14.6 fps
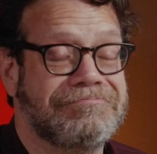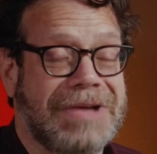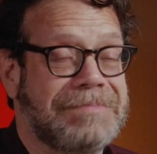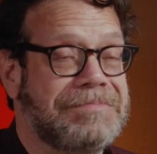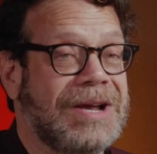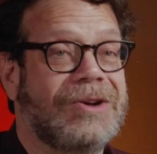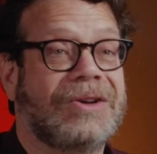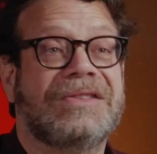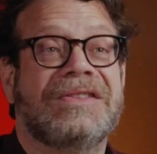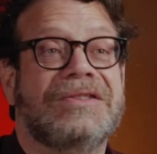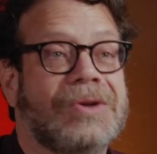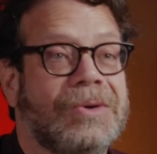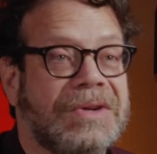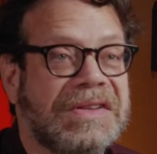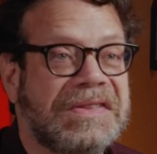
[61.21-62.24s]
My parents
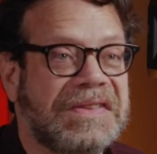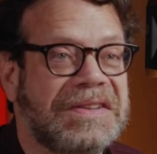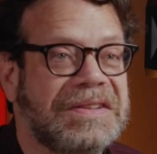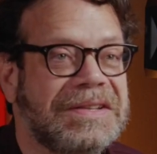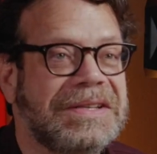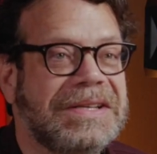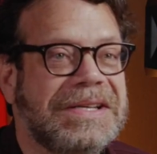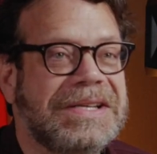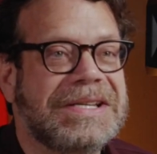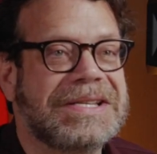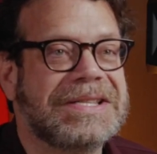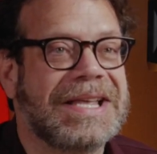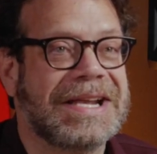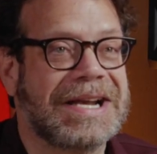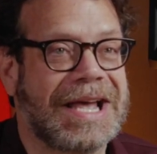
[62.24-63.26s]
noticed
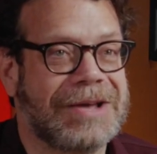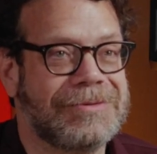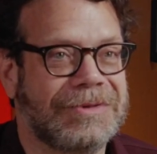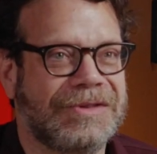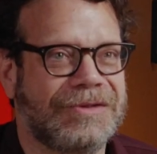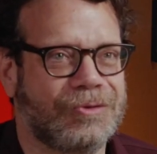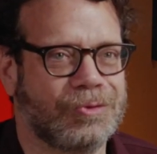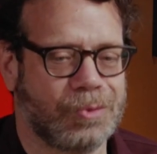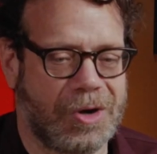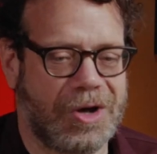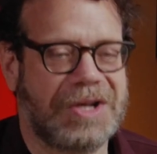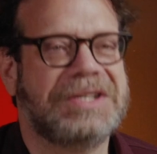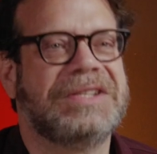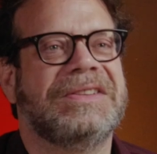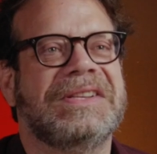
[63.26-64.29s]
that I was
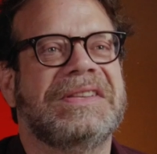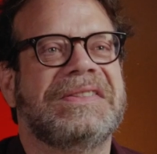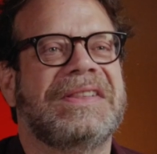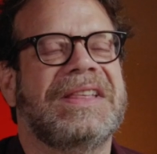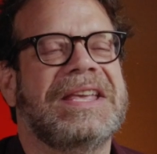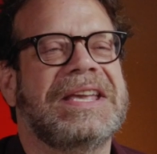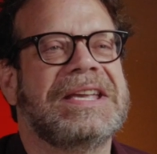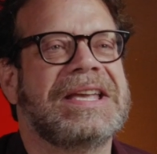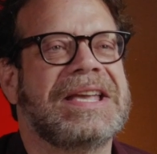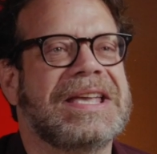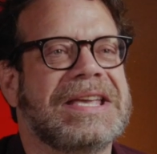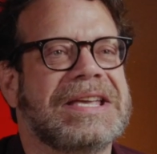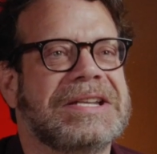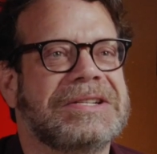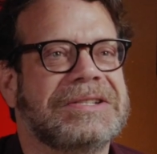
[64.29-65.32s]
drawn to this thing
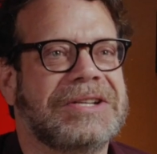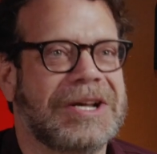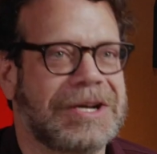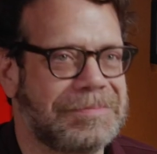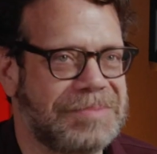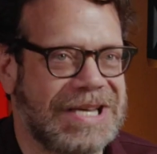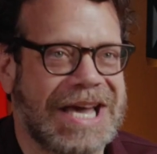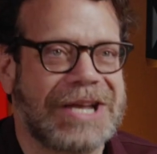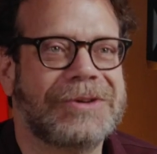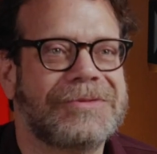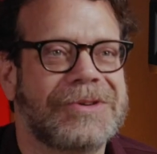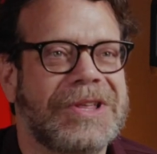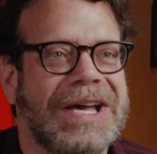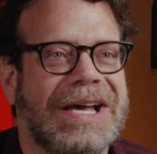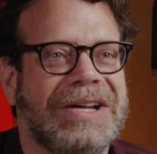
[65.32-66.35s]
and got a piano
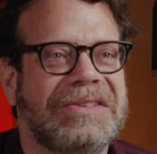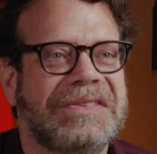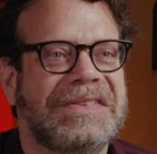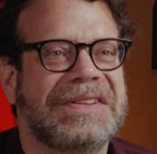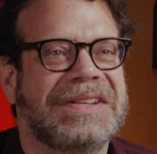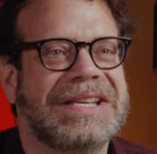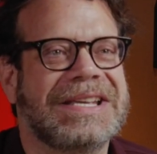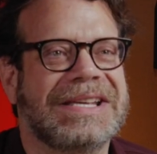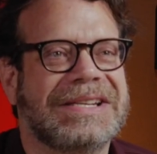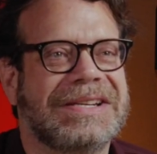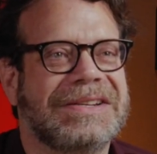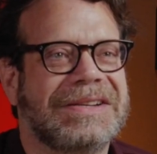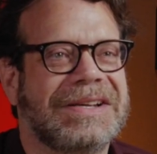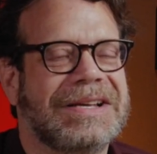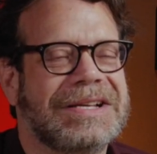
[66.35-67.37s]
for the house.
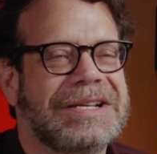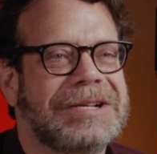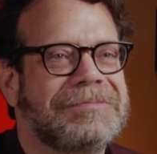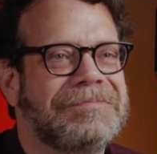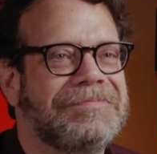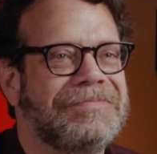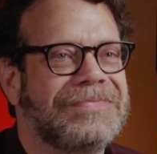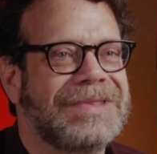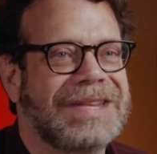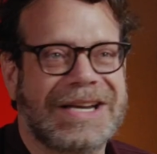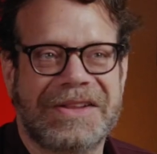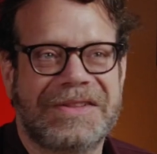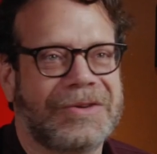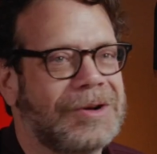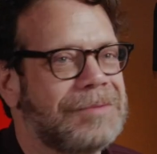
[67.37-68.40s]
And um,
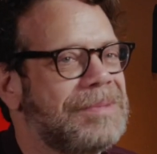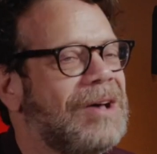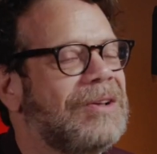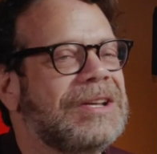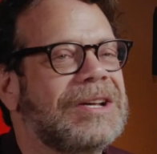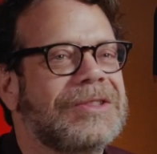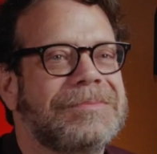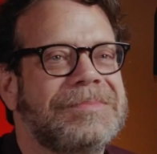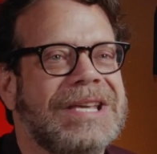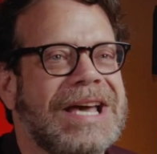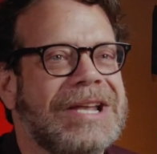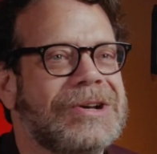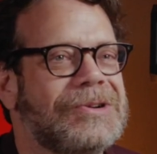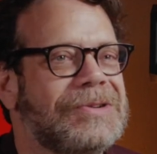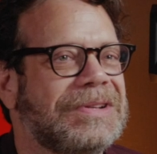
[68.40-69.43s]
I started pounding on the
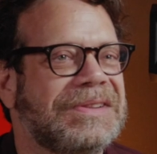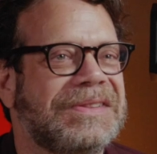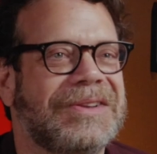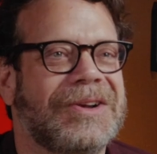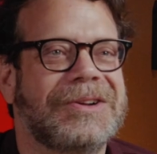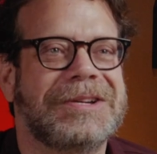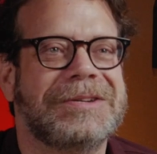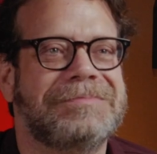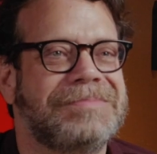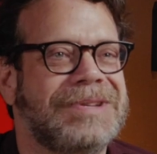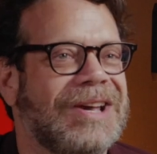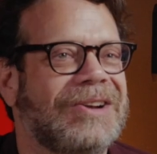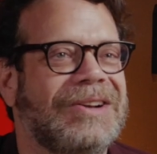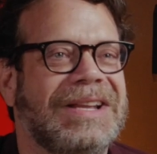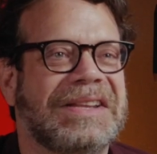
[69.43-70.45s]
piano, started
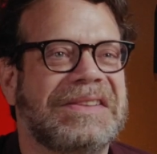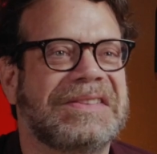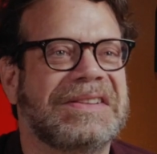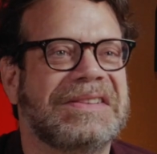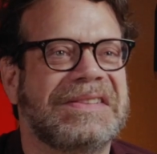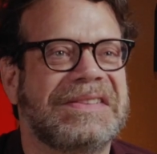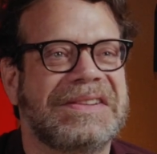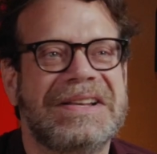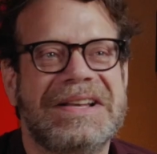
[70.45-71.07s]
piano lessons.